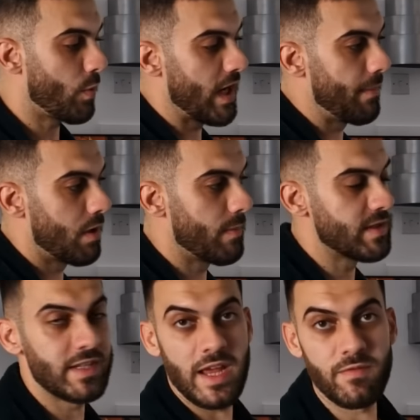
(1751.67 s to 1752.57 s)
we
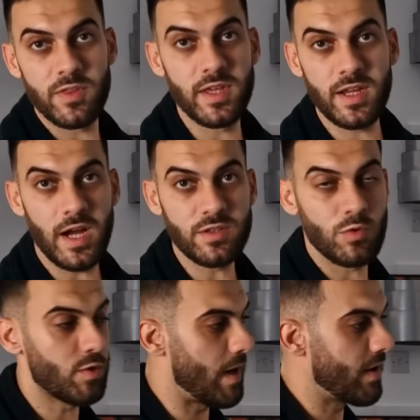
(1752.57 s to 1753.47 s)
implemented everything I
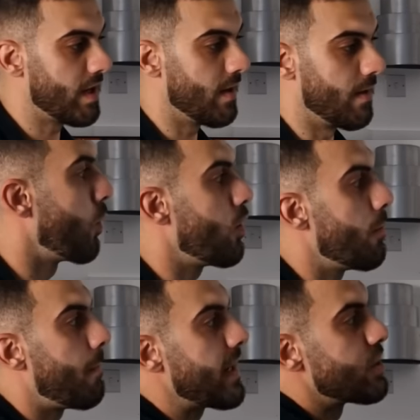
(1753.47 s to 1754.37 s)
talk about here? Well,
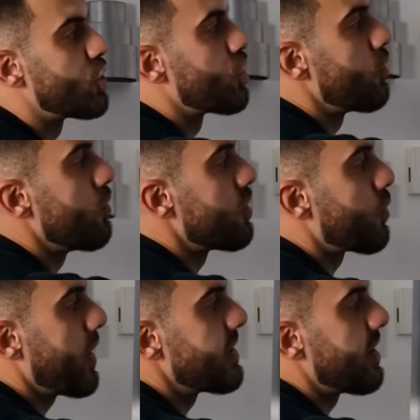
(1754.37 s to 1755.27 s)
by June
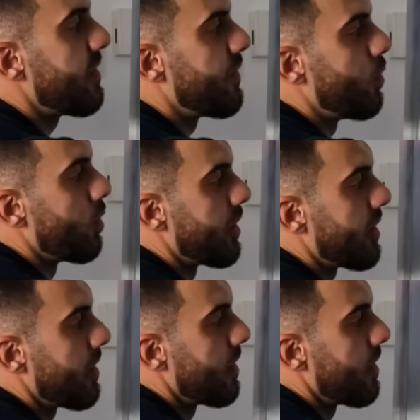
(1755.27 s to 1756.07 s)
24th,